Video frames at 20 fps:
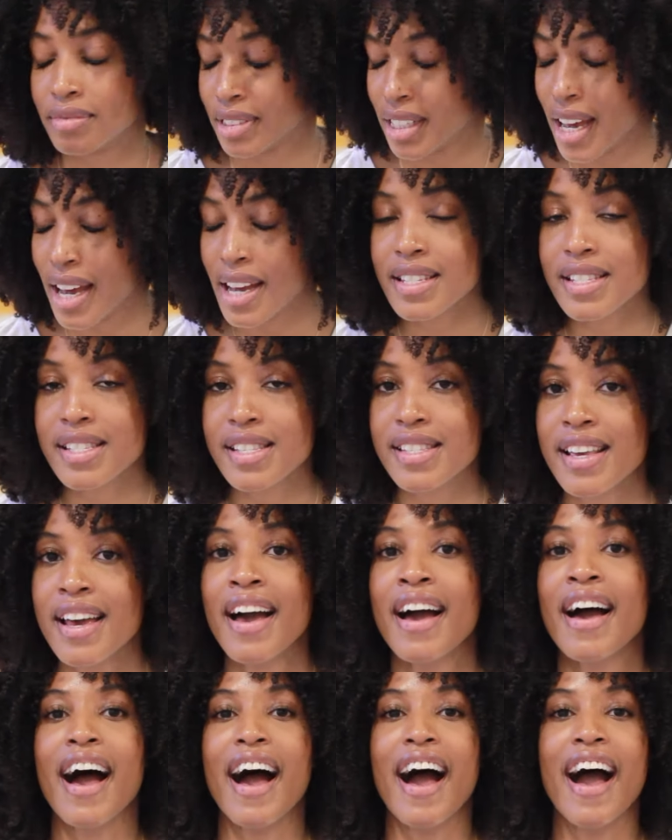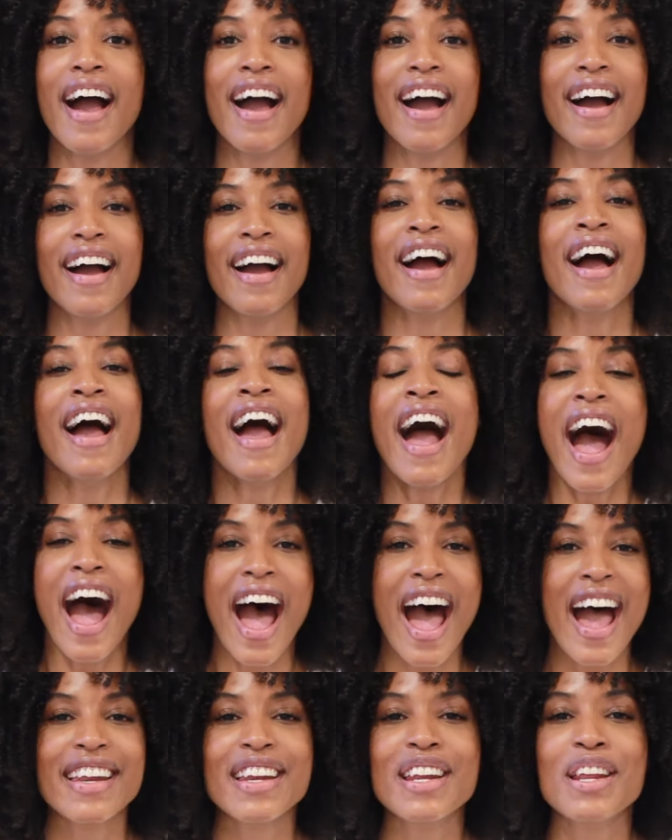Yes,
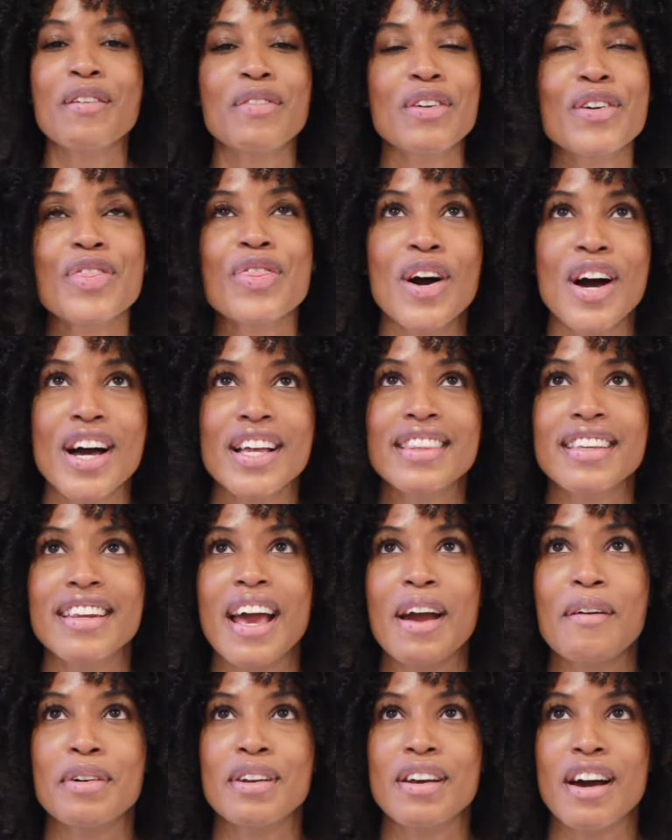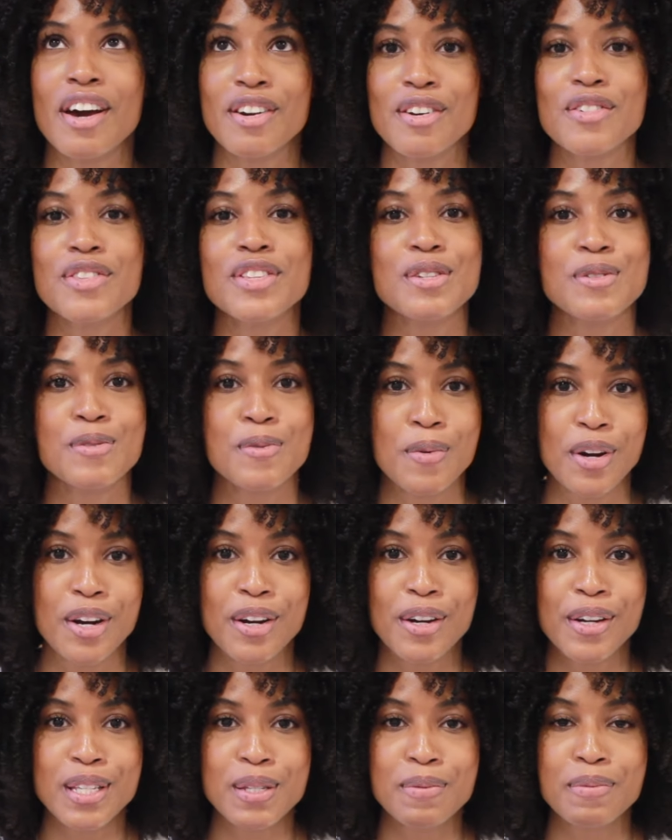I never thought that I would utter these
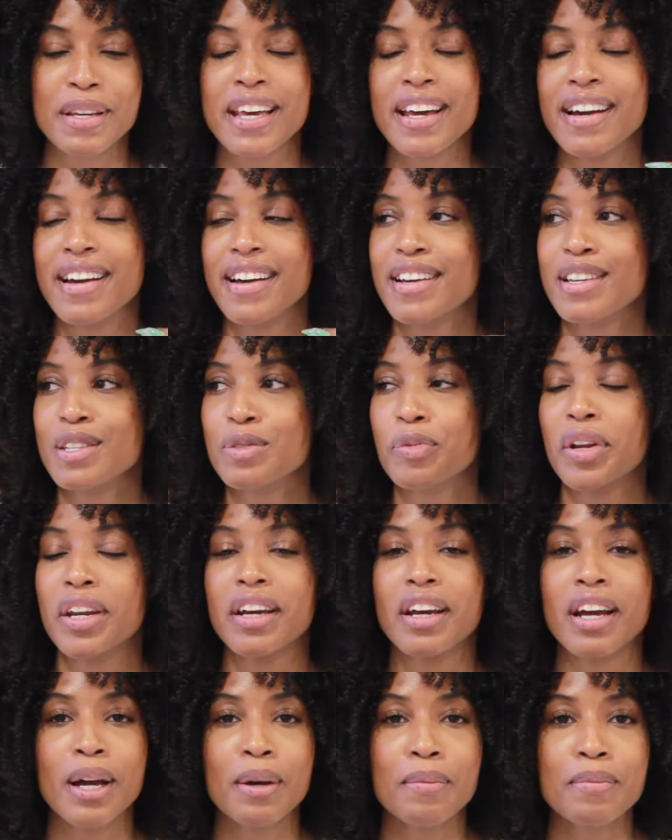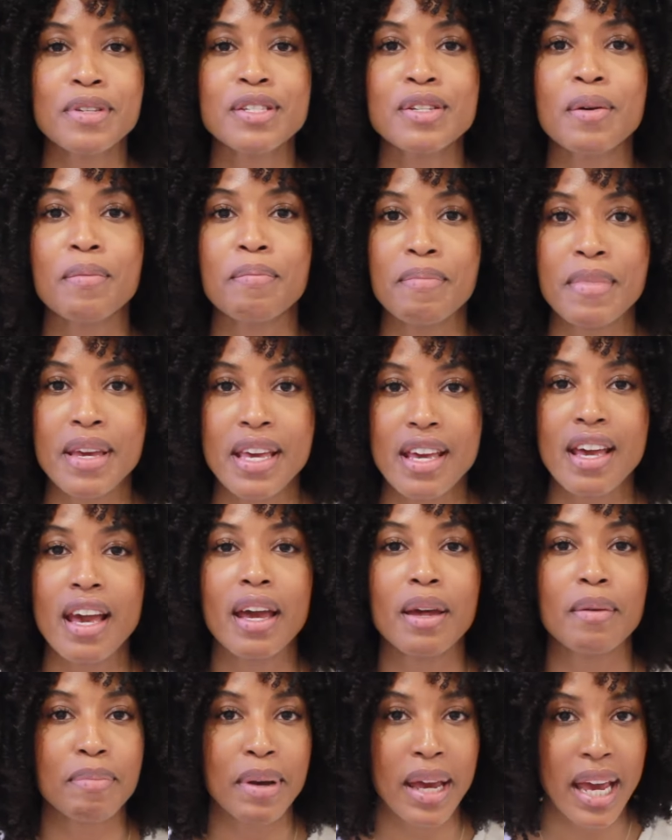words because when it comes to
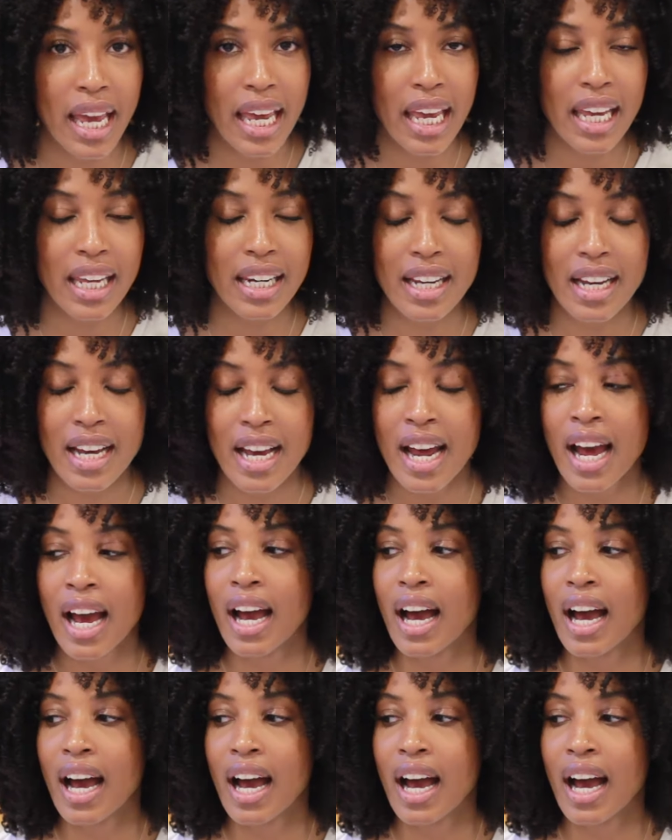me and pain,